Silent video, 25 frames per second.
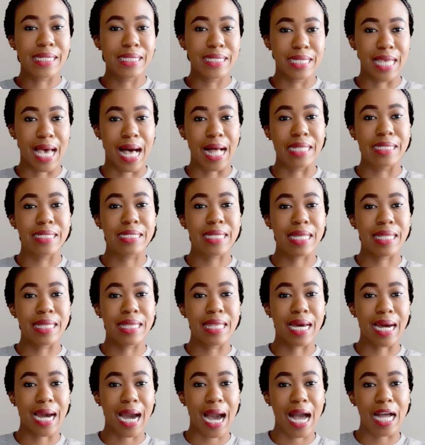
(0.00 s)
results in
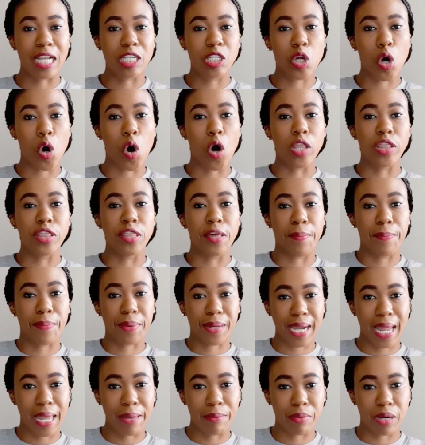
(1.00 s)
the cut on the
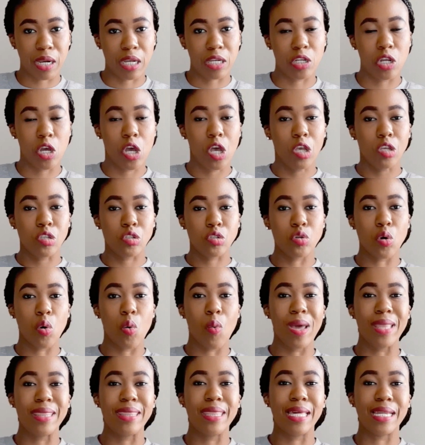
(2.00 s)
prime rate. So
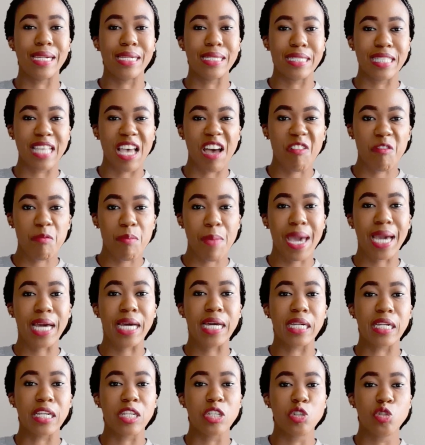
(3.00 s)
when the Reserve Bank
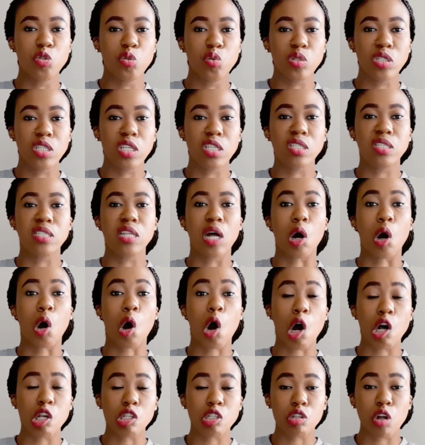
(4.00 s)
reduces the
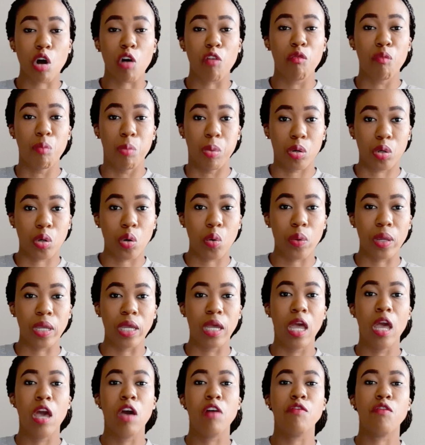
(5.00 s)
cost of borrowing
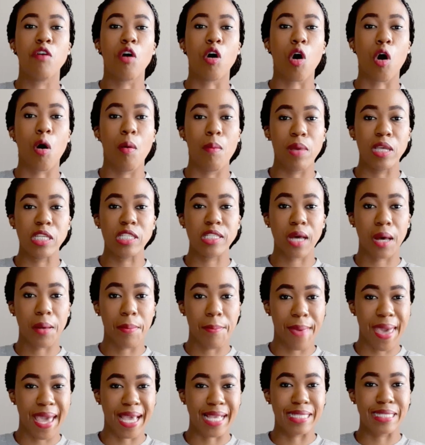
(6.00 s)
for commercial
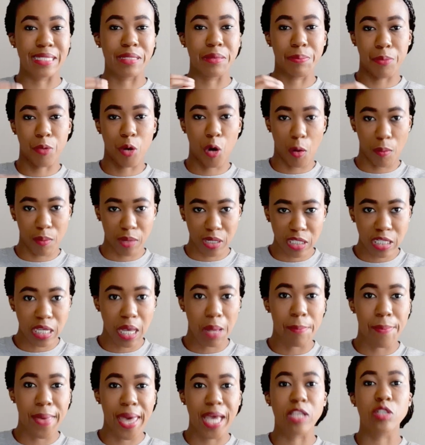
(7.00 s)
banks
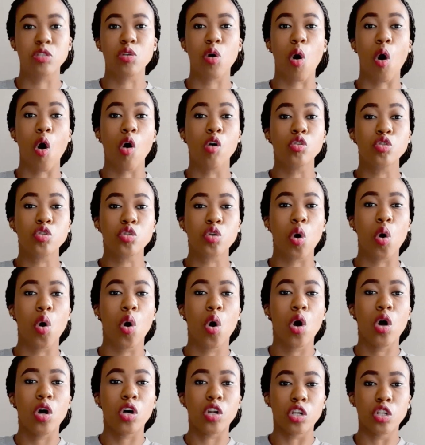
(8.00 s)
also
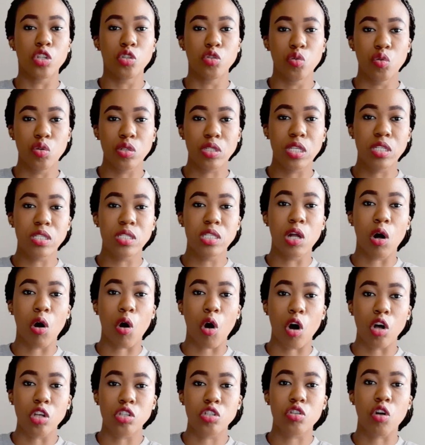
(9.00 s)
reduces the
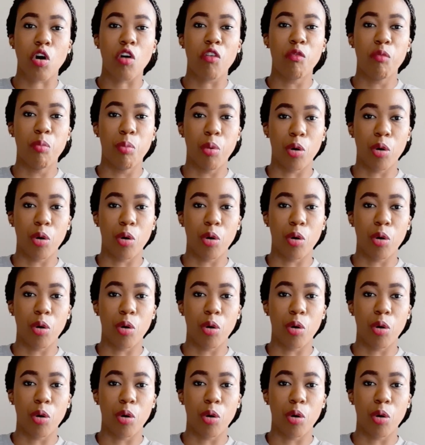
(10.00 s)
cost of